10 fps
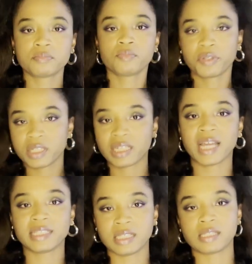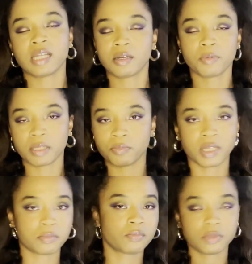We're in the 90s now,
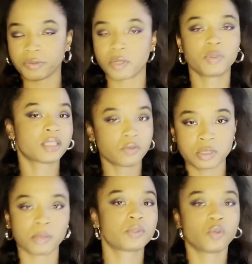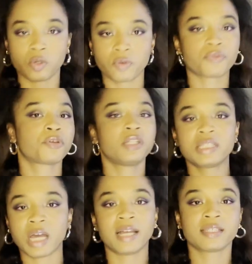we're doing a whistle-stop tour for an entire